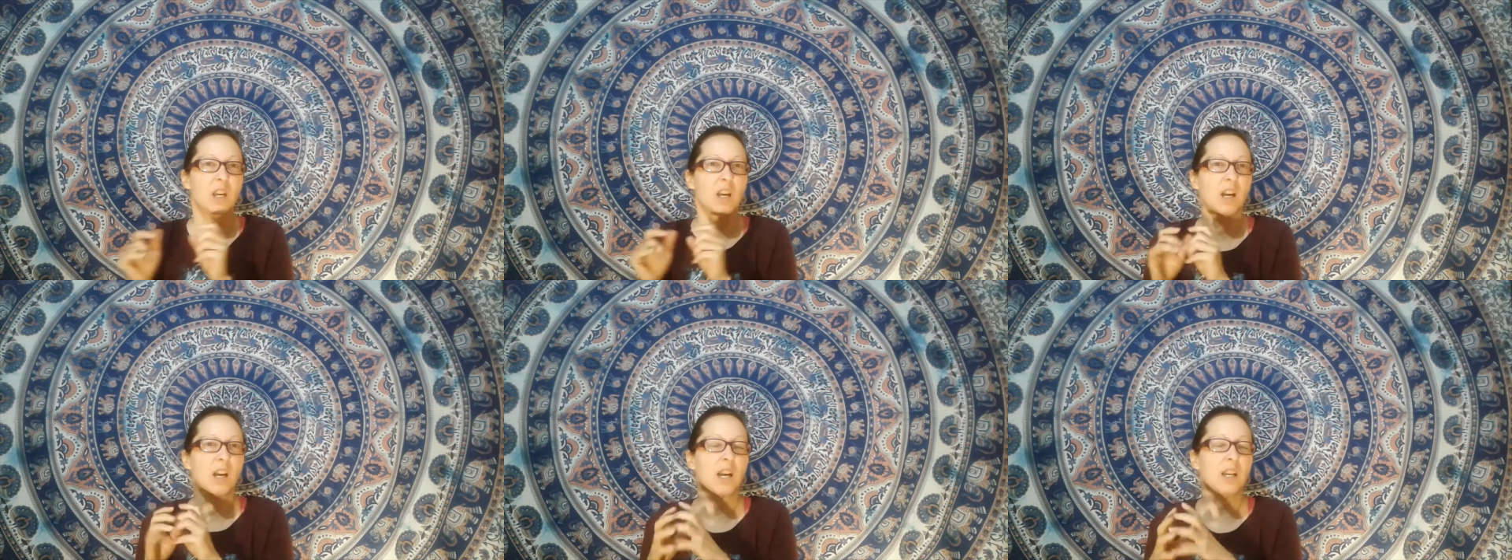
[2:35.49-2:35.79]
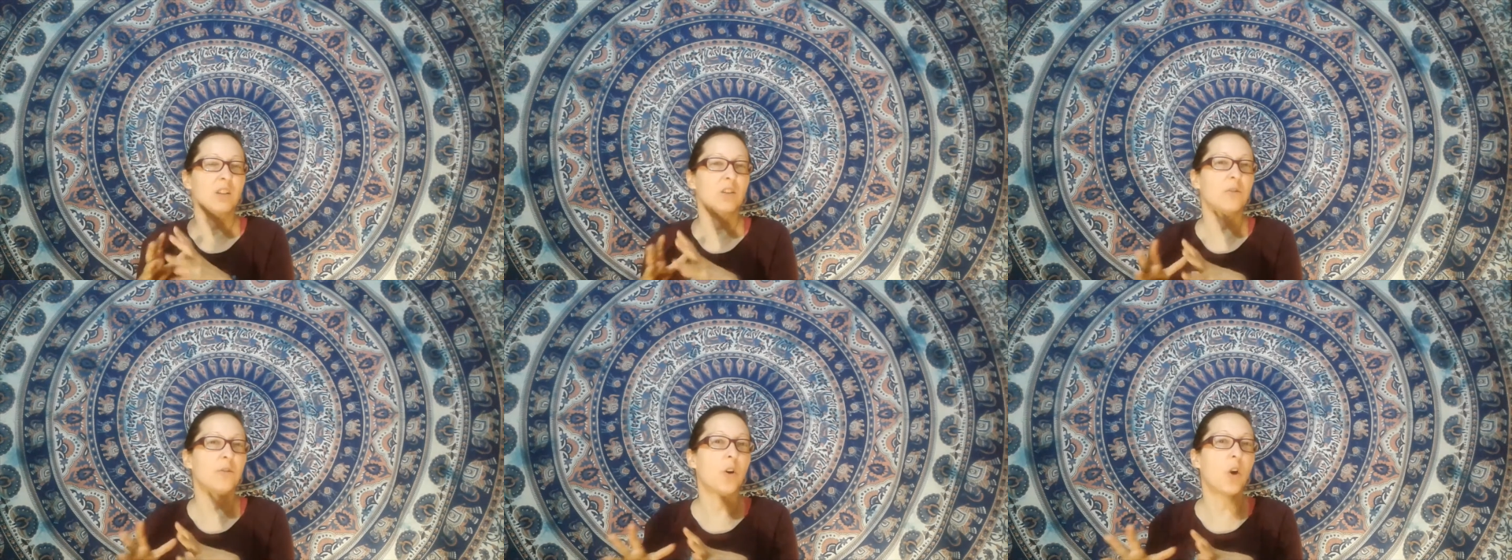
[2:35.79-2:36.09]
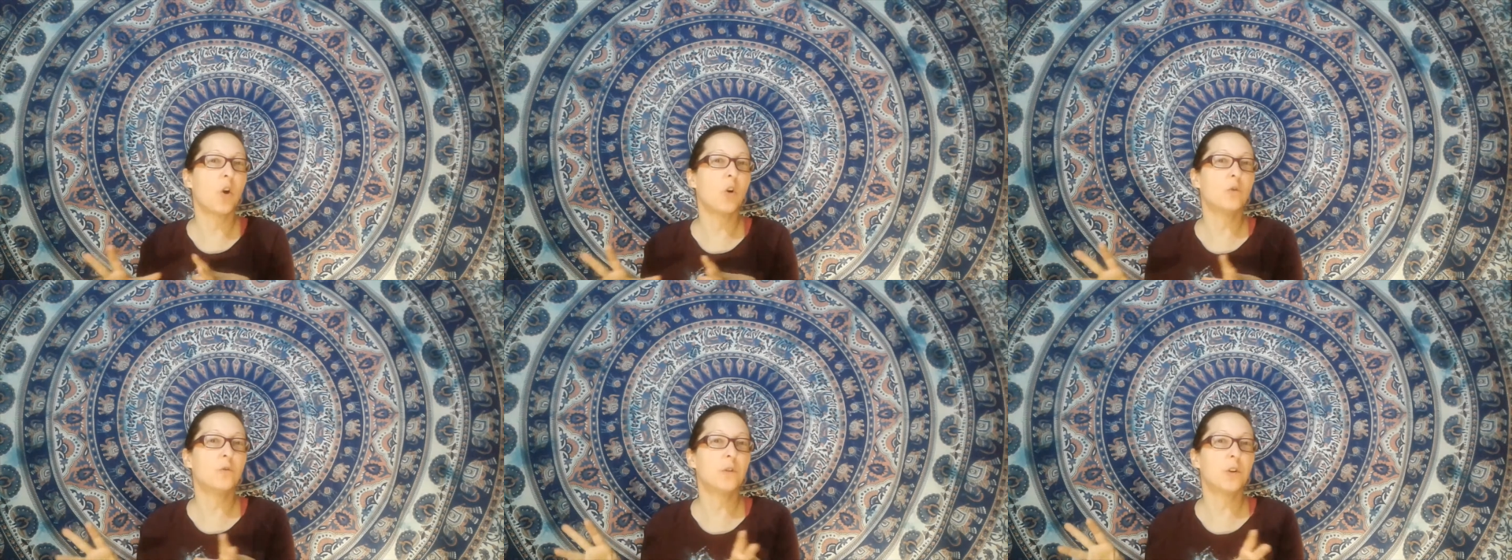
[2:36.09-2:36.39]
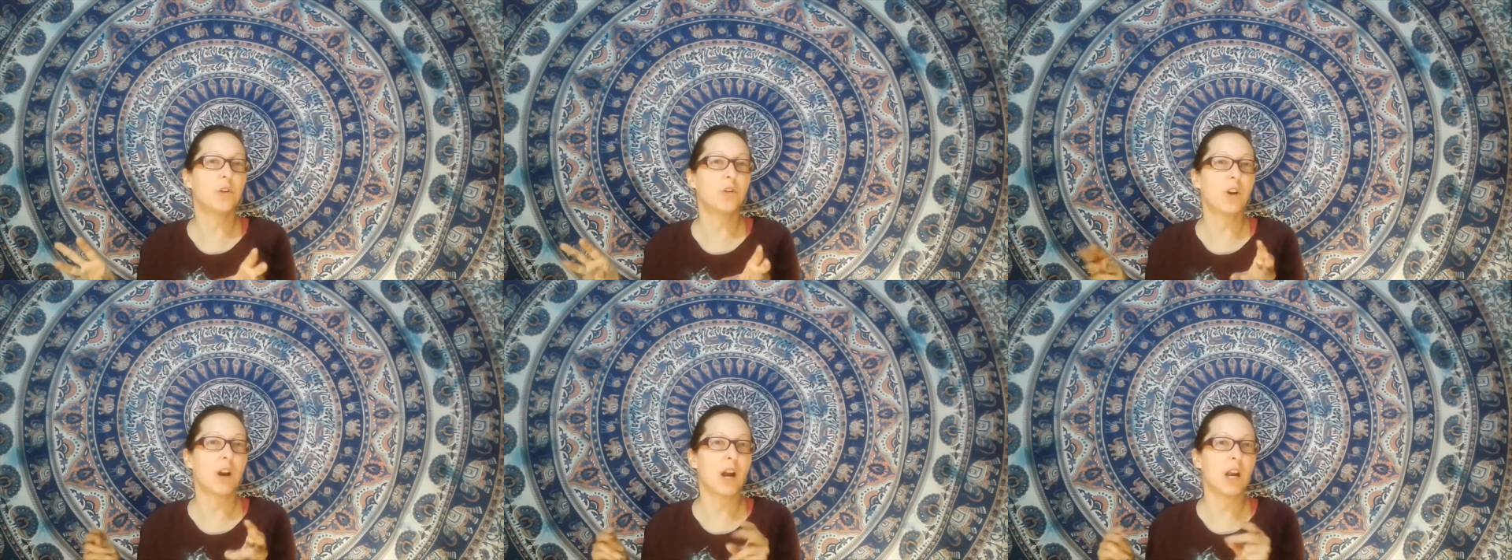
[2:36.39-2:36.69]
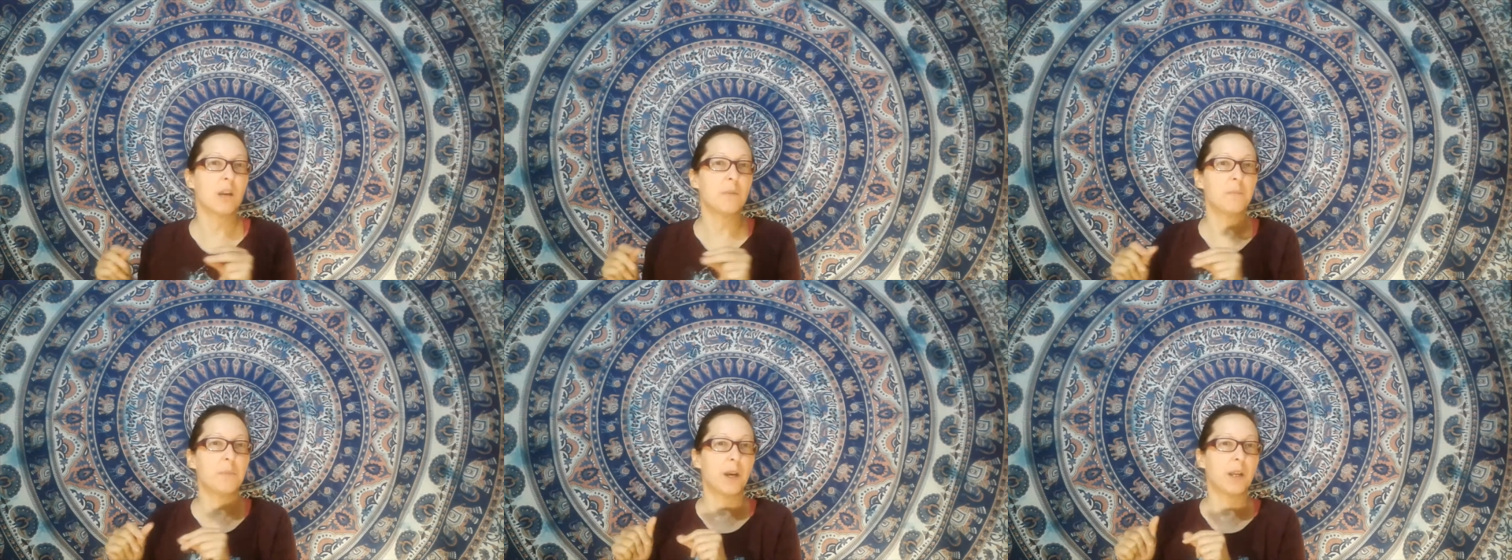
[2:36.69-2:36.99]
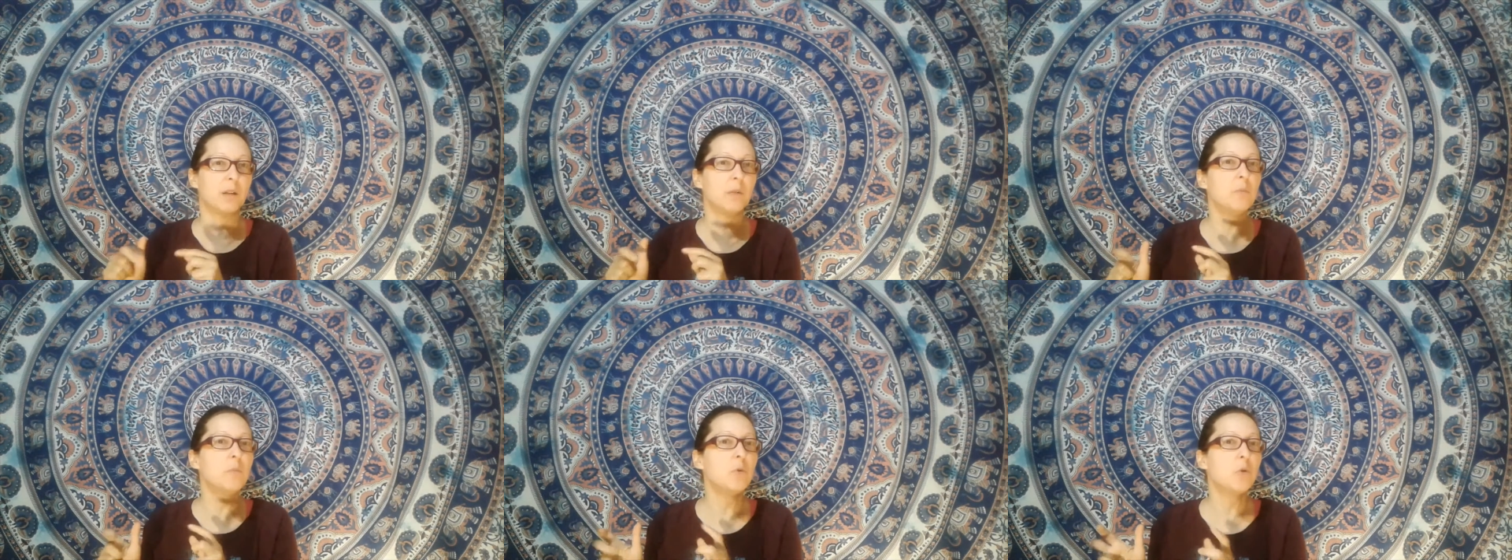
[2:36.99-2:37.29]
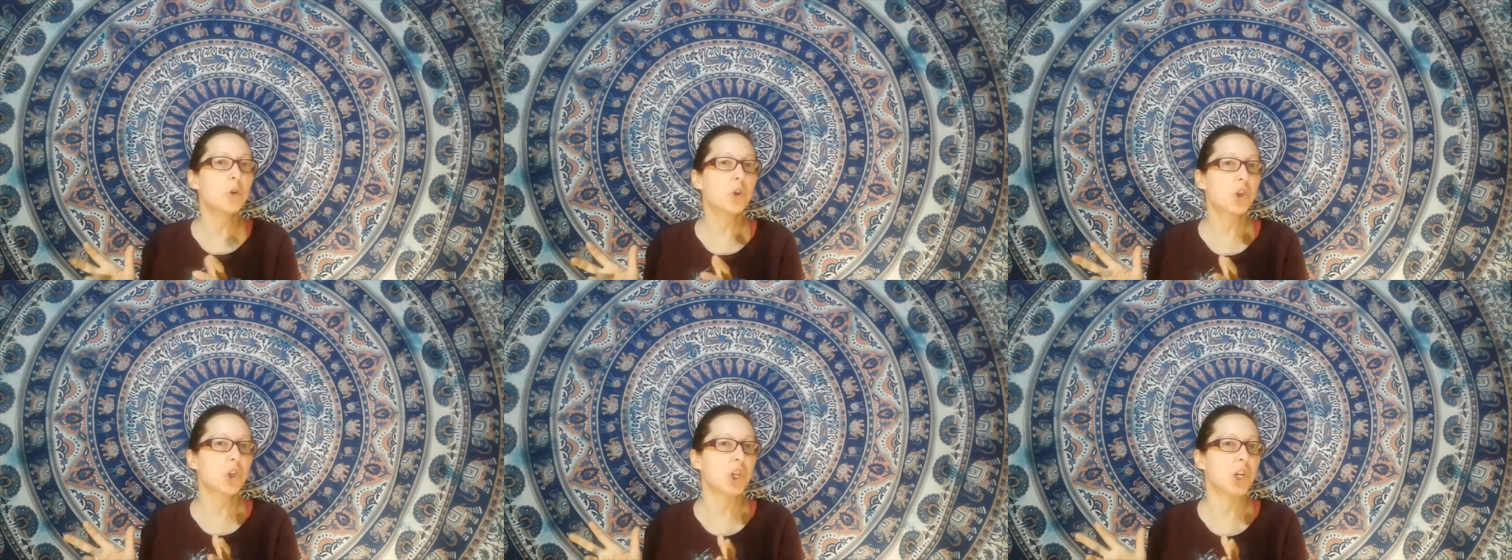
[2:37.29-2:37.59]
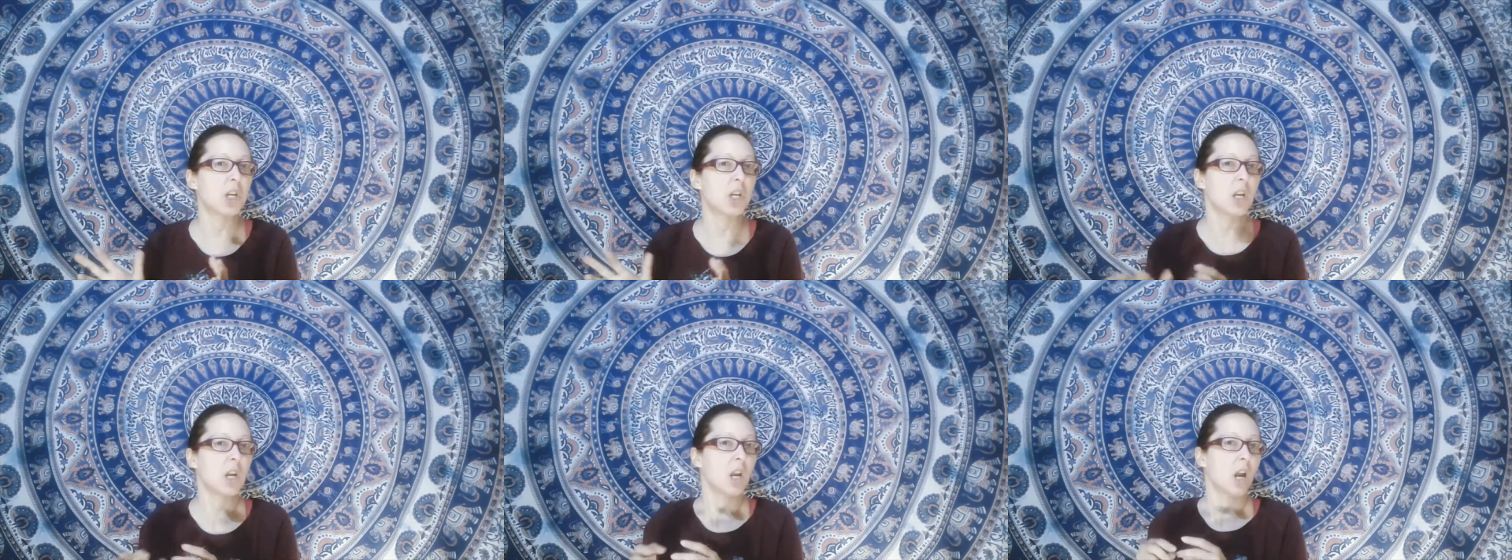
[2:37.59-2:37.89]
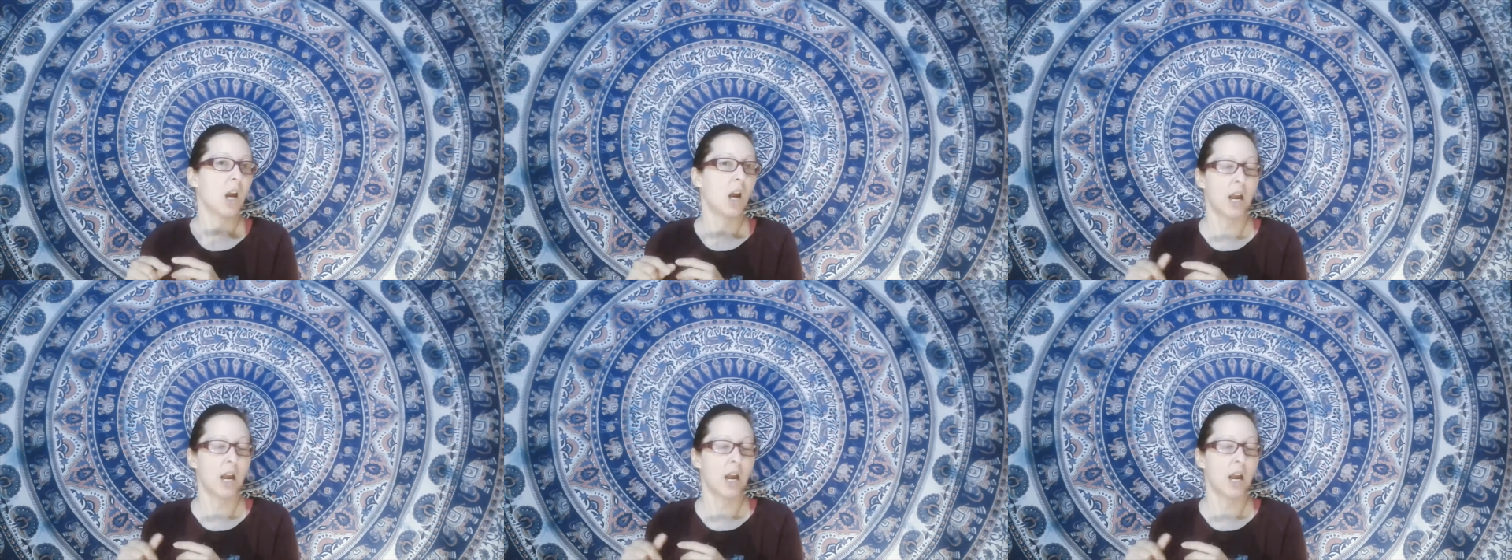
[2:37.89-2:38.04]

kind of overripe and mushy.